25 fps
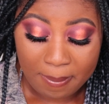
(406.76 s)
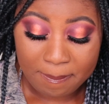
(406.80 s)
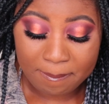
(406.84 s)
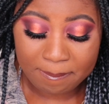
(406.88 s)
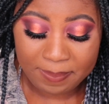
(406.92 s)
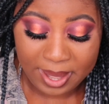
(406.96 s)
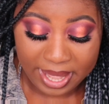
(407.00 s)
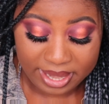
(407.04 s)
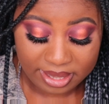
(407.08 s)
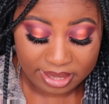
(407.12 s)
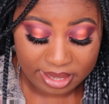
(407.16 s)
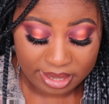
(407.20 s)

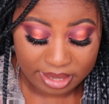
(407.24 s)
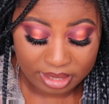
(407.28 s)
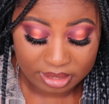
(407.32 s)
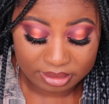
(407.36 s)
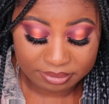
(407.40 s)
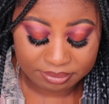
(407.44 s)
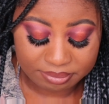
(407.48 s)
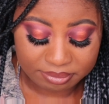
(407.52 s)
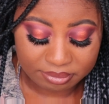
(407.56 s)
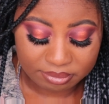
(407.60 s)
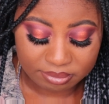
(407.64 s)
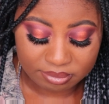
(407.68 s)
Becca
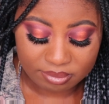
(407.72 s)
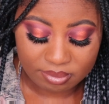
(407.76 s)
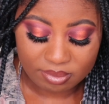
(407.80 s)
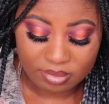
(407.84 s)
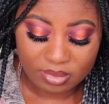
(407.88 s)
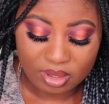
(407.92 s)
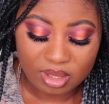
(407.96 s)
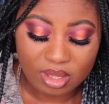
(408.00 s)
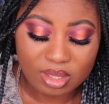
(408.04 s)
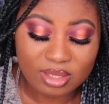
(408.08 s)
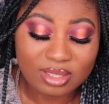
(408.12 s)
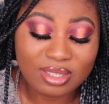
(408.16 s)

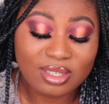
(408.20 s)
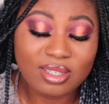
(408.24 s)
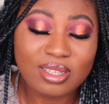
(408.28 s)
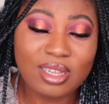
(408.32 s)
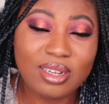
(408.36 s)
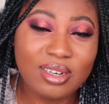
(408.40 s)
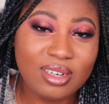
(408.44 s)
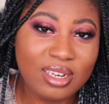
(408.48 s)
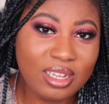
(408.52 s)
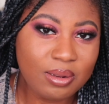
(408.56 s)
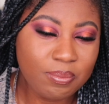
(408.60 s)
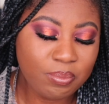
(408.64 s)

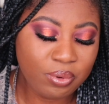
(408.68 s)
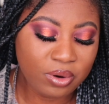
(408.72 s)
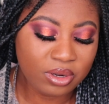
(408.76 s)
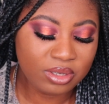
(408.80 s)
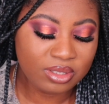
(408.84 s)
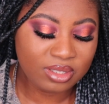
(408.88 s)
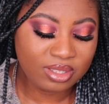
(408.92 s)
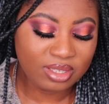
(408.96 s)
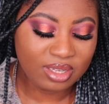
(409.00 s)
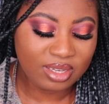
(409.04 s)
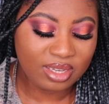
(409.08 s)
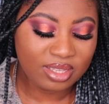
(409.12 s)
Sunlit
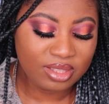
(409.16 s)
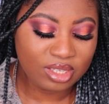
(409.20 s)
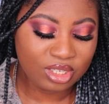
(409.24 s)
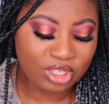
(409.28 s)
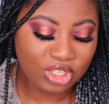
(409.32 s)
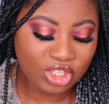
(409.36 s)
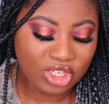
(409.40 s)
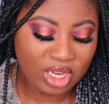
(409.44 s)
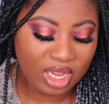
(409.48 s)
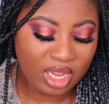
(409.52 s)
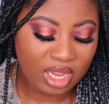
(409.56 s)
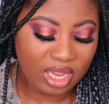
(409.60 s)
Bronzer in the
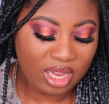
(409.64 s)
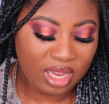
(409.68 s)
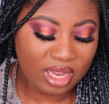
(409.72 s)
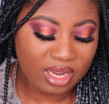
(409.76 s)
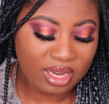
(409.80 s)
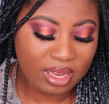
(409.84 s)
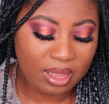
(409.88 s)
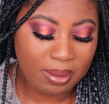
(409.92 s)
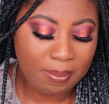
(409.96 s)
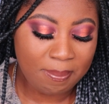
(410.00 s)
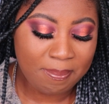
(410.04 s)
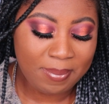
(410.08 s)

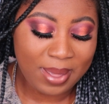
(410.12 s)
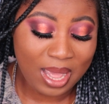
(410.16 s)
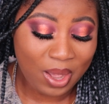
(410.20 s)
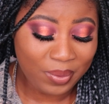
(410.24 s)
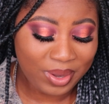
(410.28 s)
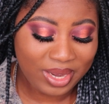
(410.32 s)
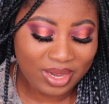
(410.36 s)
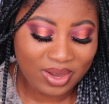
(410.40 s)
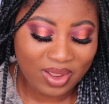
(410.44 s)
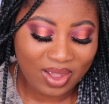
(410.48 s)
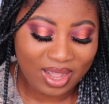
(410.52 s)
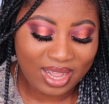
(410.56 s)
shade
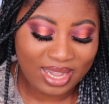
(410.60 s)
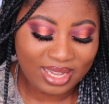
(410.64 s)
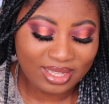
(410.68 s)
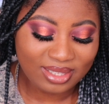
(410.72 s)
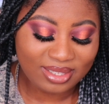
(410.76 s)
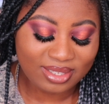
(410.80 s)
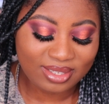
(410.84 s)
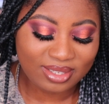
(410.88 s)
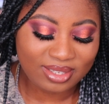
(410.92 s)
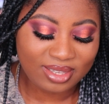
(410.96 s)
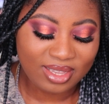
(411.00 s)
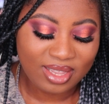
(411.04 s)
Maui
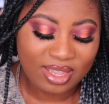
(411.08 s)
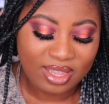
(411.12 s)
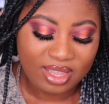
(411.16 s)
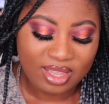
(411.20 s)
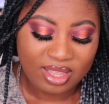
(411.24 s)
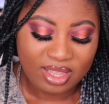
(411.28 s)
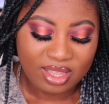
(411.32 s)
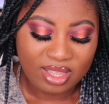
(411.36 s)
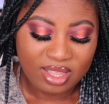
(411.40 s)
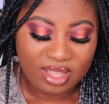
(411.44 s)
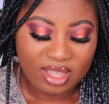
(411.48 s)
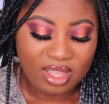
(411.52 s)
Nights
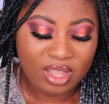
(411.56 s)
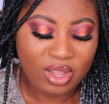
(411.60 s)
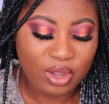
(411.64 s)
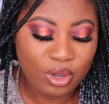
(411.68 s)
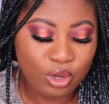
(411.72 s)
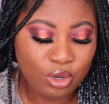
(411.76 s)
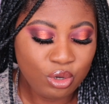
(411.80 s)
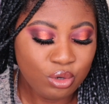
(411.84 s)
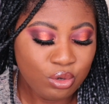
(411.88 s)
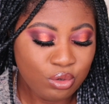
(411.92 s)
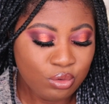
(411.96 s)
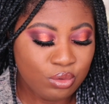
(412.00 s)

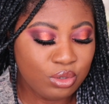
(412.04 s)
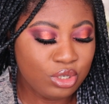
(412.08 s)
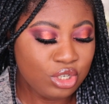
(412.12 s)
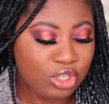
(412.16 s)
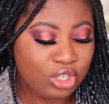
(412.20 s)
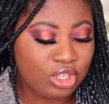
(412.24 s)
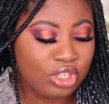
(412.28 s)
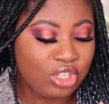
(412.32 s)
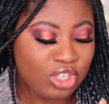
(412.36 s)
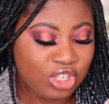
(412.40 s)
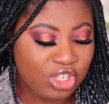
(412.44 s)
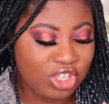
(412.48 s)

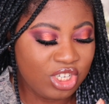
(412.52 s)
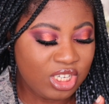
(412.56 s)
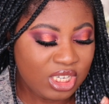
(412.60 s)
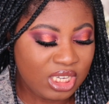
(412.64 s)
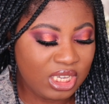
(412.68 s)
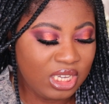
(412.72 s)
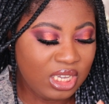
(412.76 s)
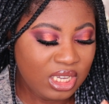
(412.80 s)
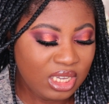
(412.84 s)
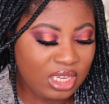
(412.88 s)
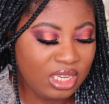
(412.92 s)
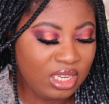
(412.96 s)

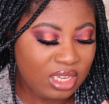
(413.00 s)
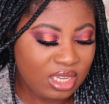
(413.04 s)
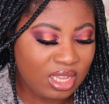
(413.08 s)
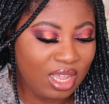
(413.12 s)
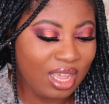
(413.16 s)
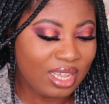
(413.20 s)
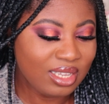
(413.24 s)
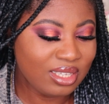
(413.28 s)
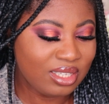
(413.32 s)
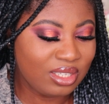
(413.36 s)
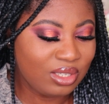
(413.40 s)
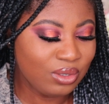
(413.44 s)
OG.
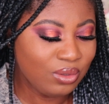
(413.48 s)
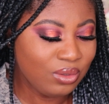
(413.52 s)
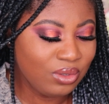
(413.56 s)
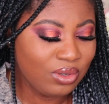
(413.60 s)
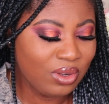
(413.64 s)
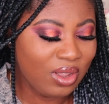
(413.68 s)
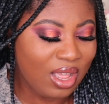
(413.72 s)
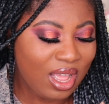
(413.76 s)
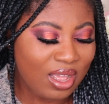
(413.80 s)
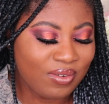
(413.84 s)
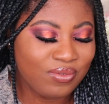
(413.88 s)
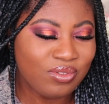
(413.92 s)
I still
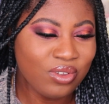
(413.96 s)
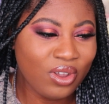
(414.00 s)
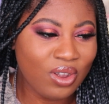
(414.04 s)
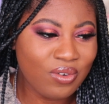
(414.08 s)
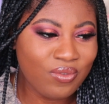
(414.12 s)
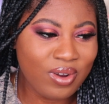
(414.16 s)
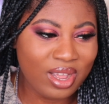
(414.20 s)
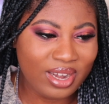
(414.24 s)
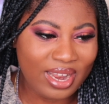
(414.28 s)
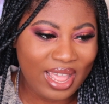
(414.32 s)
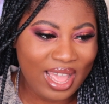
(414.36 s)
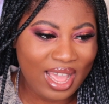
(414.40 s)
have not
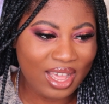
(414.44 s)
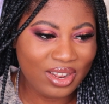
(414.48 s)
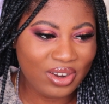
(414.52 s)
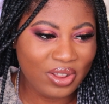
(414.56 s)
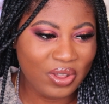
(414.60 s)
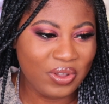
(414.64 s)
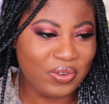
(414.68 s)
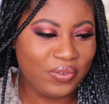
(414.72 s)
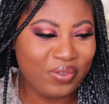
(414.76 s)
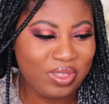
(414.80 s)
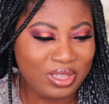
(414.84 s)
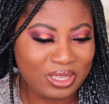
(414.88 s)
run out
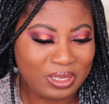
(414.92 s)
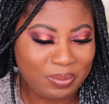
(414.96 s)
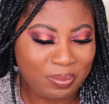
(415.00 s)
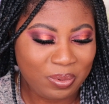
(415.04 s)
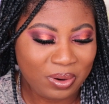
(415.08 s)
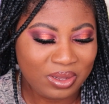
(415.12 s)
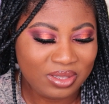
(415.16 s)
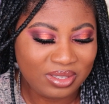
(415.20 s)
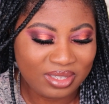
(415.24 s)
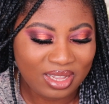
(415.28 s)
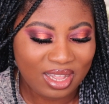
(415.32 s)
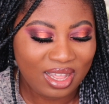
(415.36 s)
of this
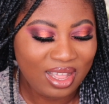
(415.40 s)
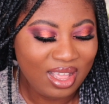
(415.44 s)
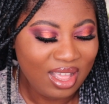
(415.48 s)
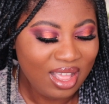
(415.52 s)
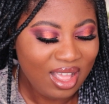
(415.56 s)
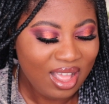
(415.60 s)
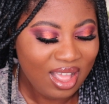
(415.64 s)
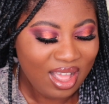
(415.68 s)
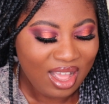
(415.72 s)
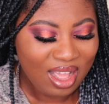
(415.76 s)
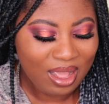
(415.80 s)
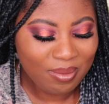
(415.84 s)
bronzer.
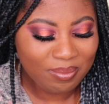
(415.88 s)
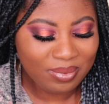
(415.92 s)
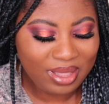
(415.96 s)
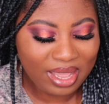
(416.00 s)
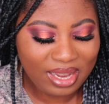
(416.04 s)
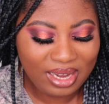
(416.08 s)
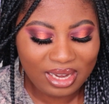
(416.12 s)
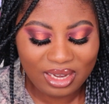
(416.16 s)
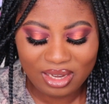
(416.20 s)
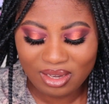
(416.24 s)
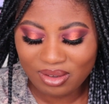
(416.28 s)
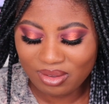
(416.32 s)
I'm
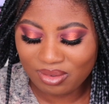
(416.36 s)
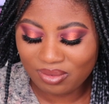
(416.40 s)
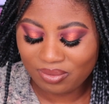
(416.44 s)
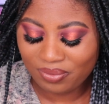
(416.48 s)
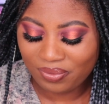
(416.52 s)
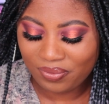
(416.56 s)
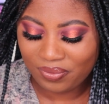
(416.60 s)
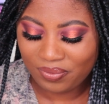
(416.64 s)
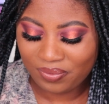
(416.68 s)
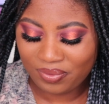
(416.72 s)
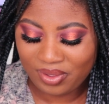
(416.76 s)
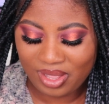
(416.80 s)
getting
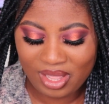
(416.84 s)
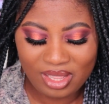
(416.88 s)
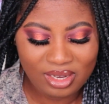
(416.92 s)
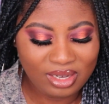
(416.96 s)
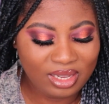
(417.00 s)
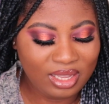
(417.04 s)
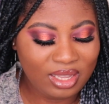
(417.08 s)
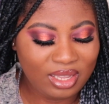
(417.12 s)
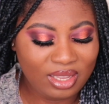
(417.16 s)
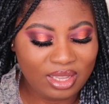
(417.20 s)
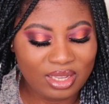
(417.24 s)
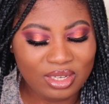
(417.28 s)

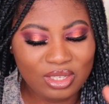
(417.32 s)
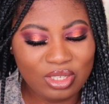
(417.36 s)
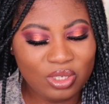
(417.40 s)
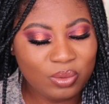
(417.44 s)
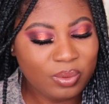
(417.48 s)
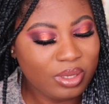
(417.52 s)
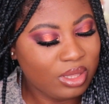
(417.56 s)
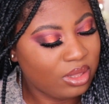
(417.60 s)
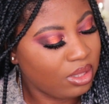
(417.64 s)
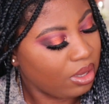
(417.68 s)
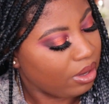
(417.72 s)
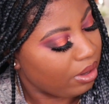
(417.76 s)
fairly into
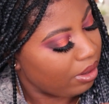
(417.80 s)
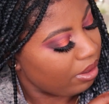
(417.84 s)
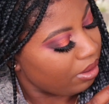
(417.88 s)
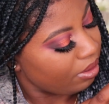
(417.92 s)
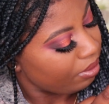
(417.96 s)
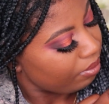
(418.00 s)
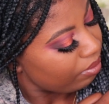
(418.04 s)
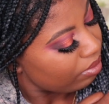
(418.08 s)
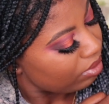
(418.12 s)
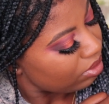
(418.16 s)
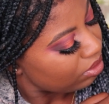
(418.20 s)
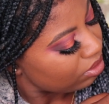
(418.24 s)
it though.
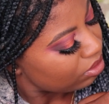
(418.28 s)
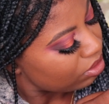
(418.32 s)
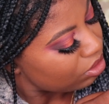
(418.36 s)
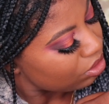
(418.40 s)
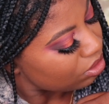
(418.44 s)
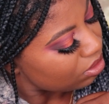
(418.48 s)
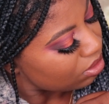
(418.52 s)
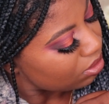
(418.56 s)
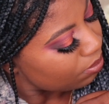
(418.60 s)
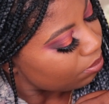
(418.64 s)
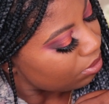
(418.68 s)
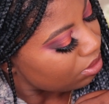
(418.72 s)
I used to
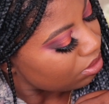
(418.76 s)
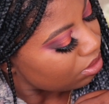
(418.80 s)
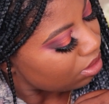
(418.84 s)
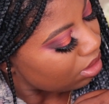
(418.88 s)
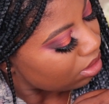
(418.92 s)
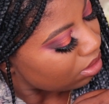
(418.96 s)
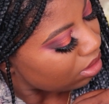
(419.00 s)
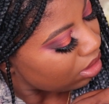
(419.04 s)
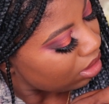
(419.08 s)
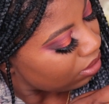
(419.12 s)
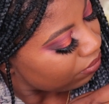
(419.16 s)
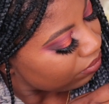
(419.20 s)
use this bronzer
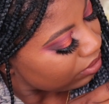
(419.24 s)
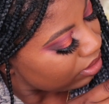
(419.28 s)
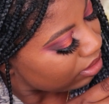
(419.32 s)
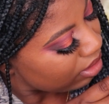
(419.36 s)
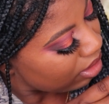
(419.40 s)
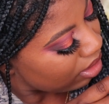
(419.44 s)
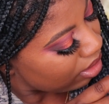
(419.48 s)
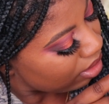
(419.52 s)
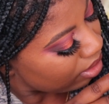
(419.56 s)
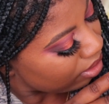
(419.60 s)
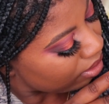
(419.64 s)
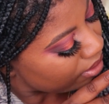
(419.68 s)
like every
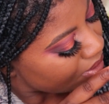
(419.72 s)
day.